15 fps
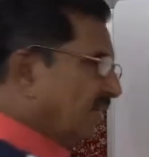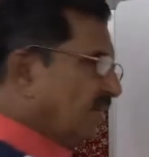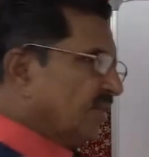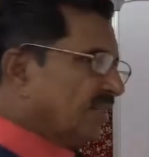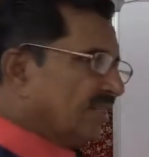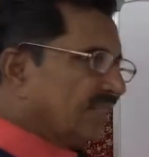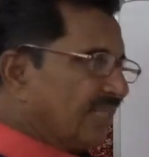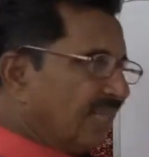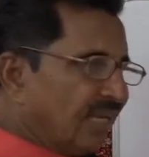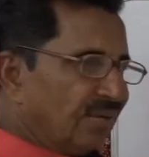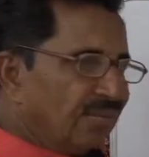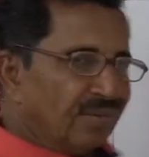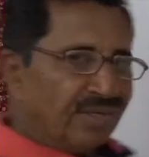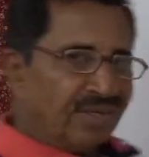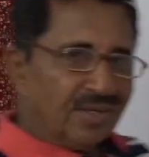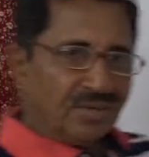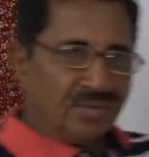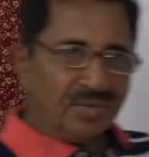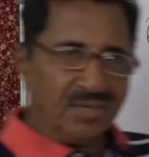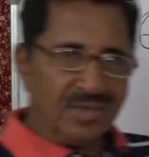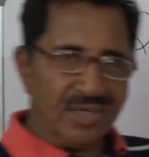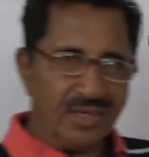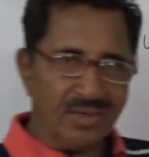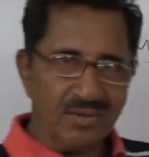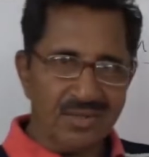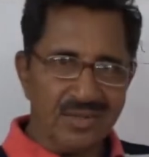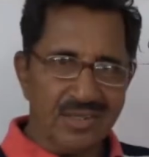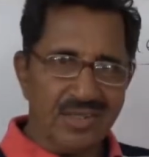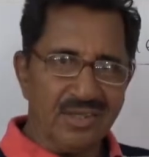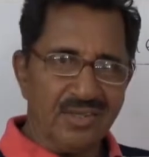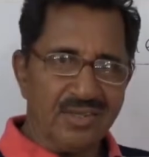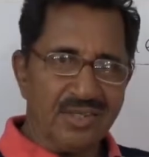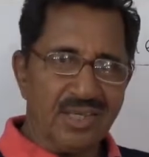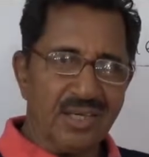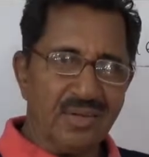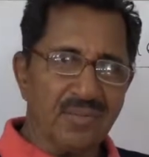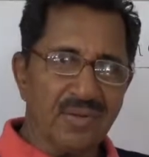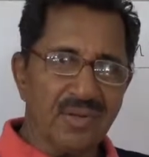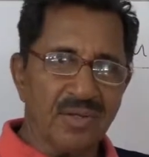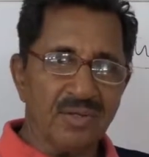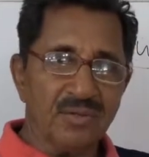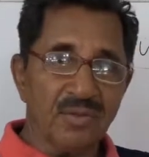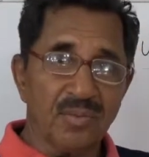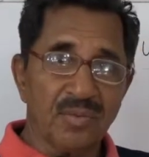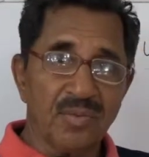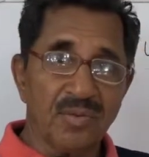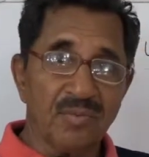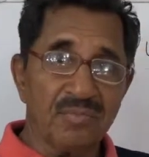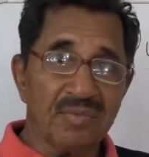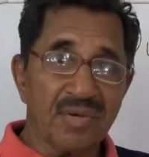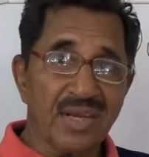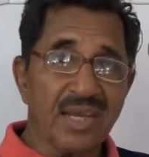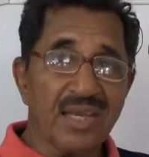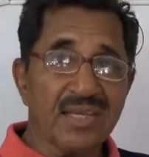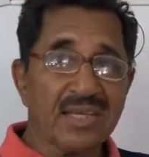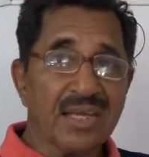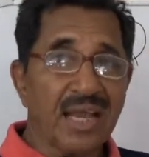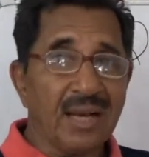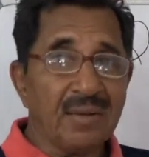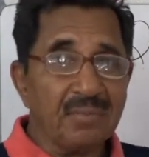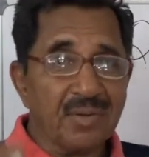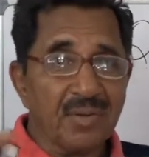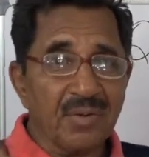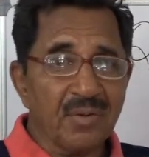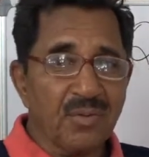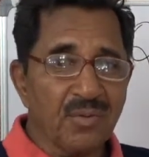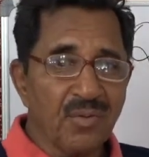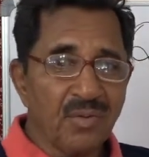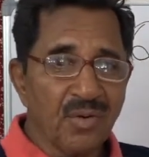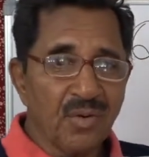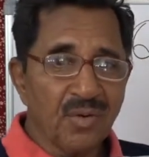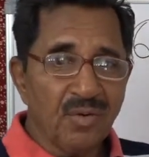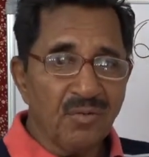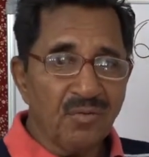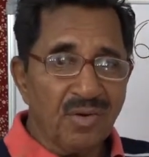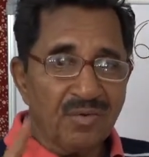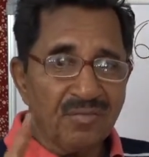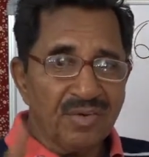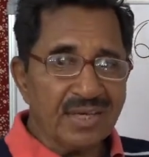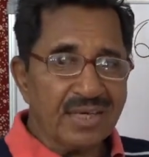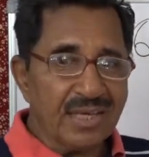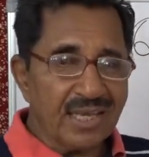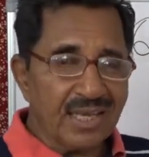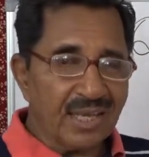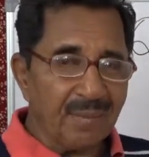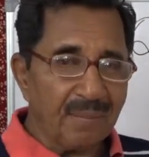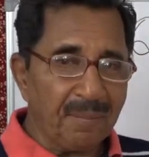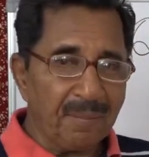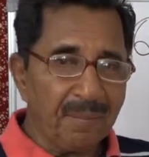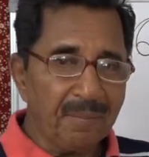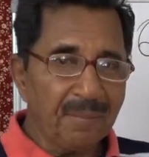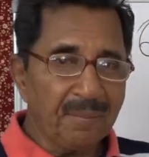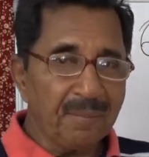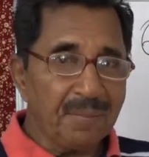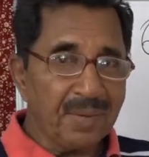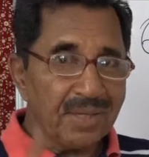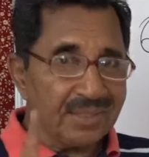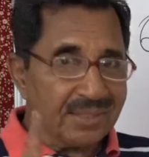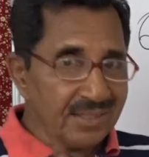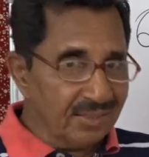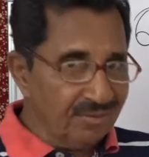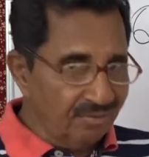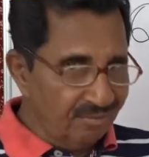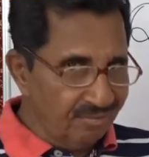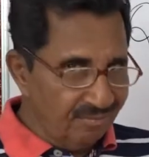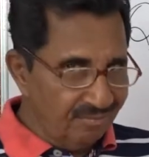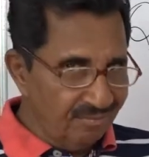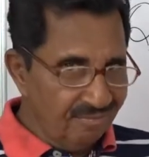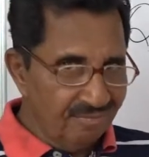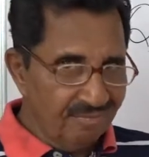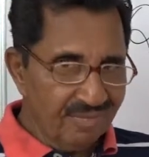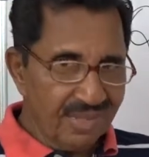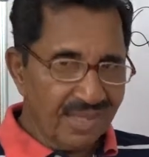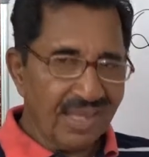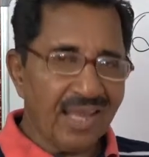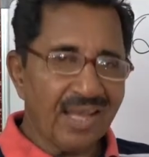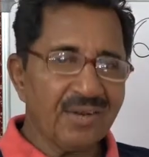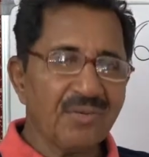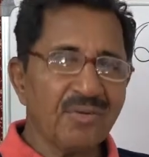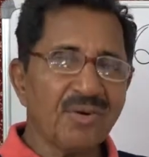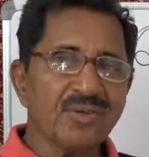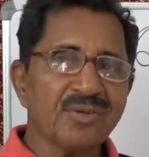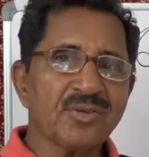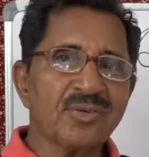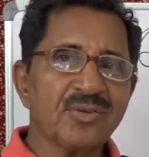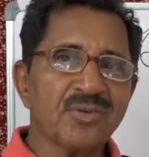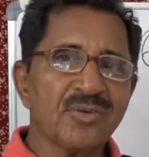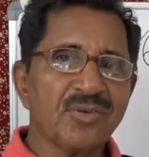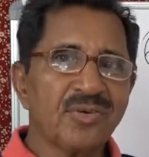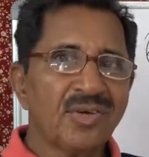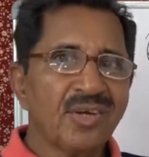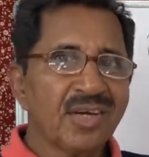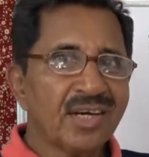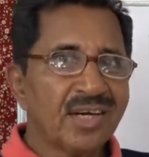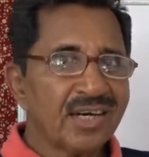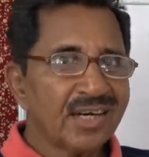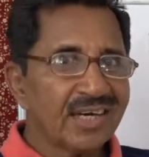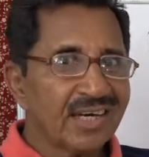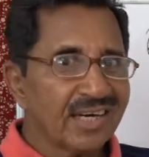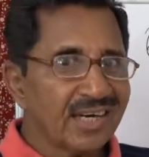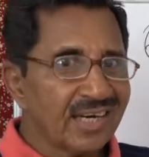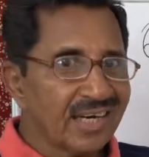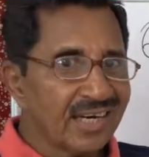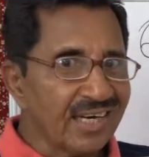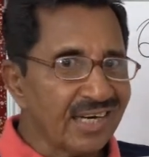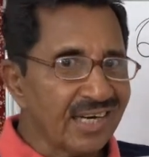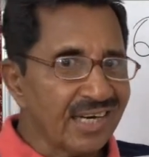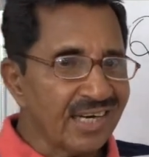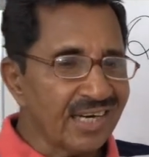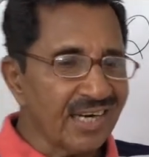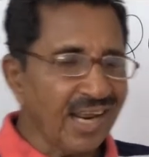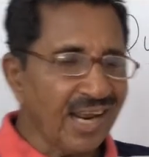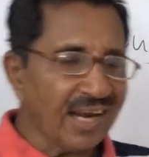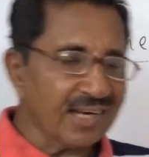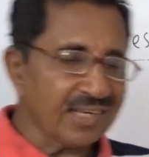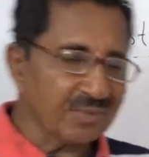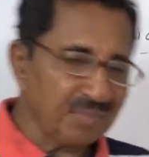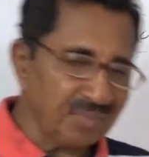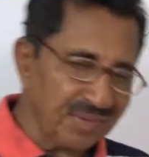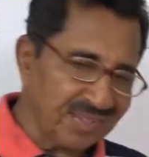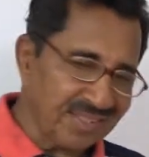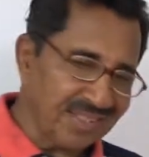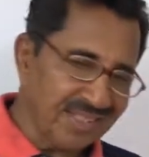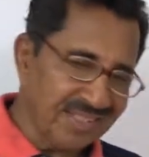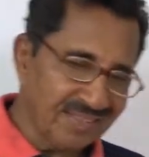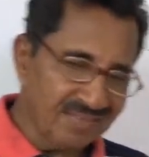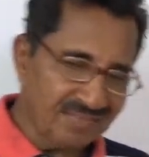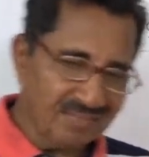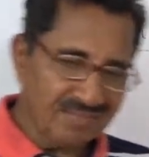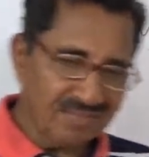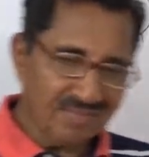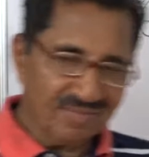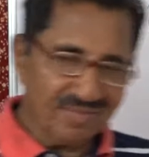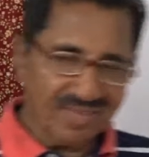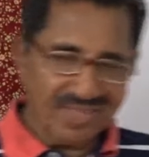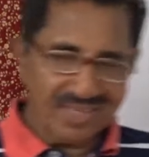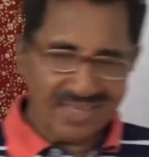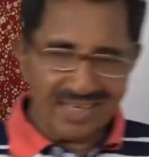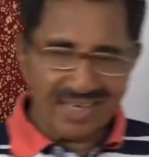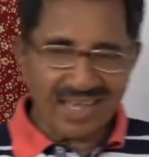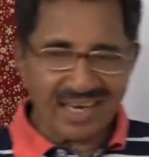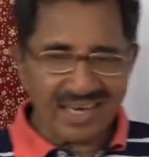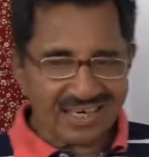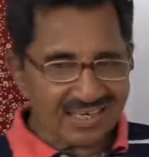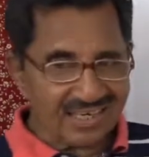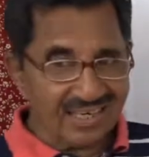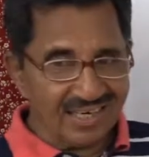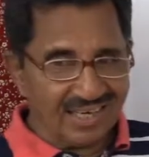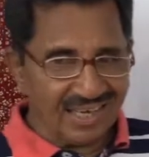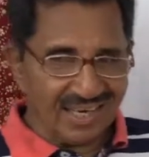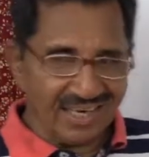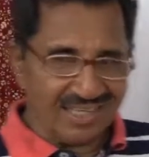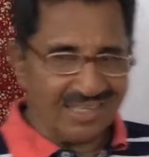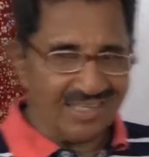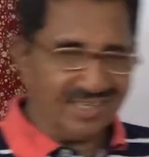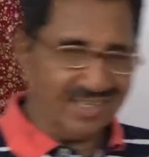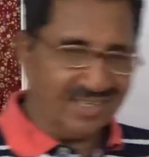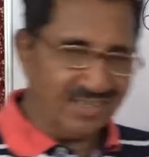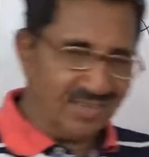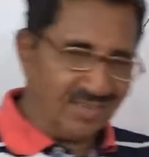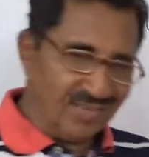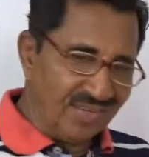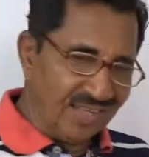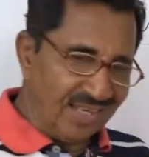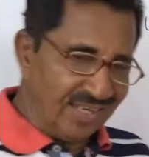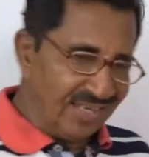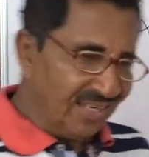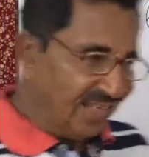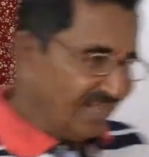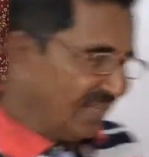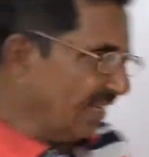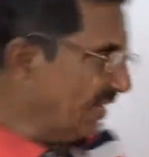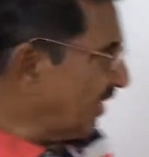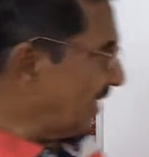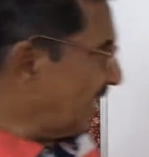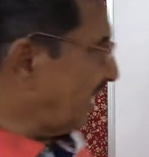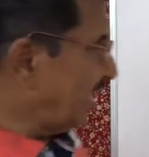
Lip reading: statement to question, question to statement, this will be of great help to you when we take up passive and also indirect speech. Direct, indirect, that area.